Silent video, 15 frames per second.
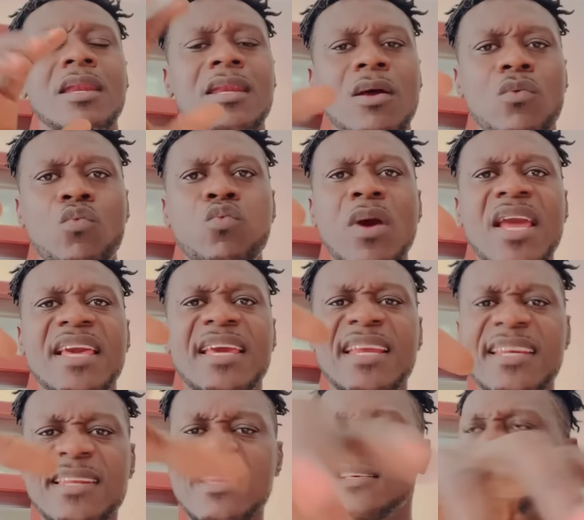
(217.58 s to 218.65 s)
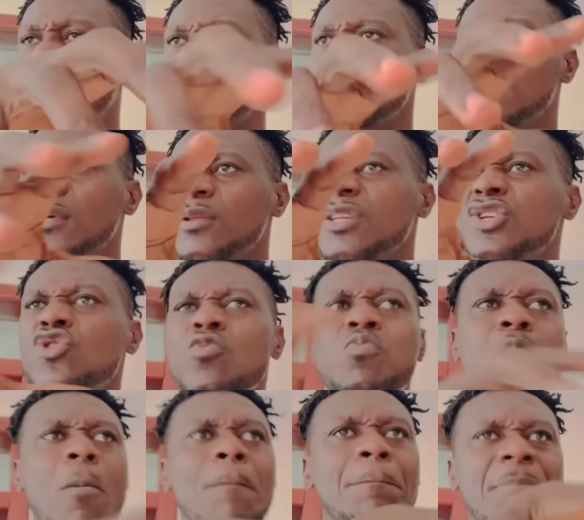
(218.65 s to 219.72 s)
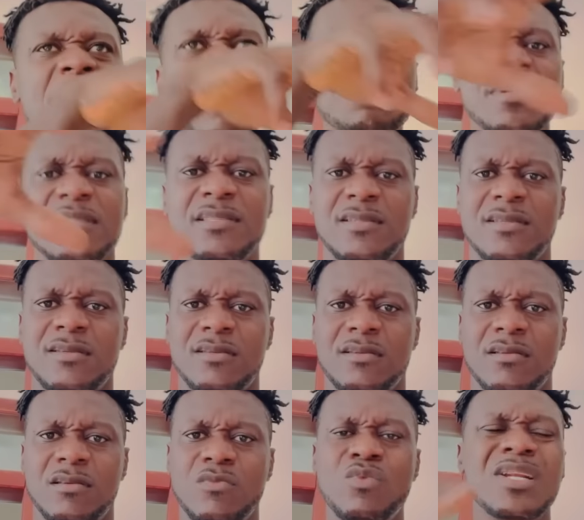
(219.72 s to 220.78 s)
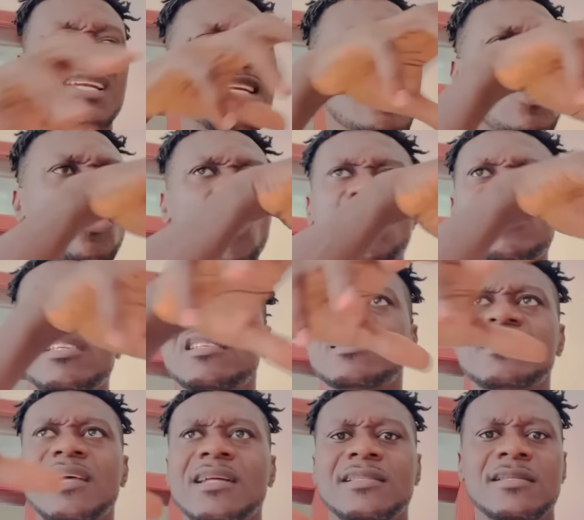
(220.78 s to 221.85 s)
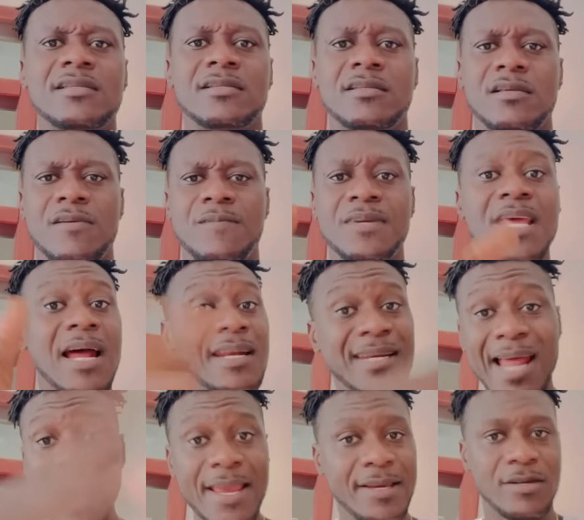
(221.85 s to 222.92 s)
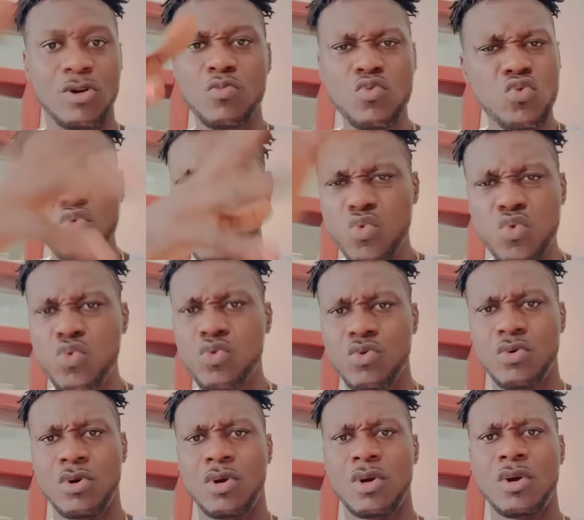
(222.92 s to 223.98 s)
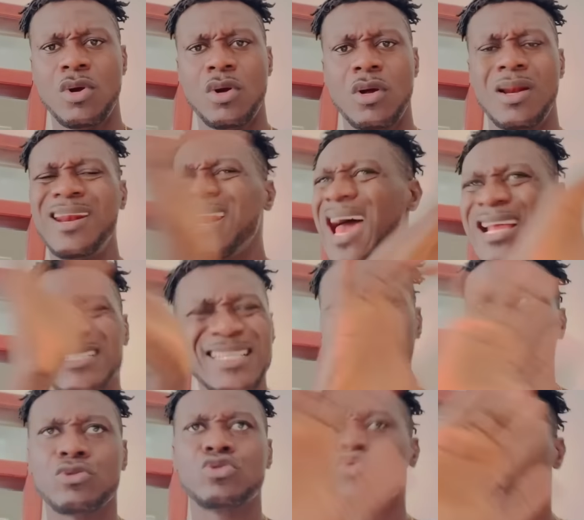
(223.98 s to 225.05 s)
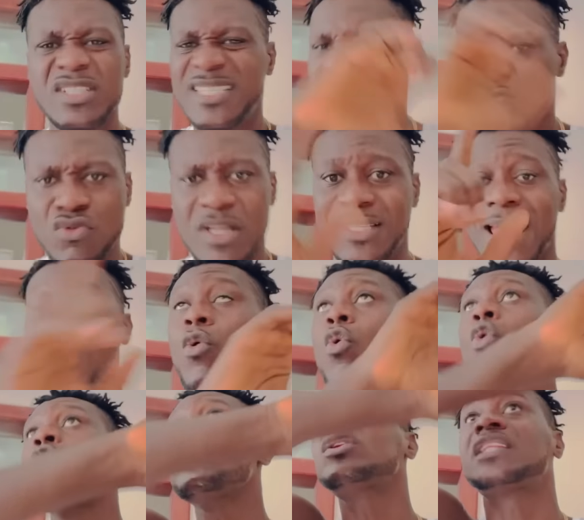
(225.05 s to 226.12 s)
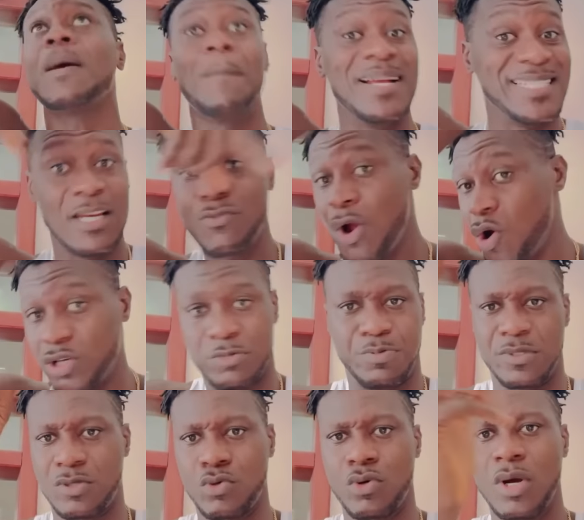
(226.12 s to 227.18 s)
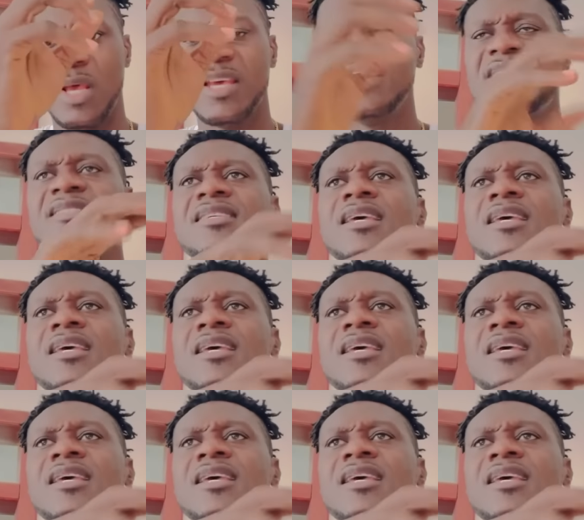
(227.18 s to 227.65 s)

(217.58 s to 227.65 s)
Weak this. Newborn babies. With a day on oxygen sentence. They are dying. Light out, no generator, whole Tema General Hospital. It's here,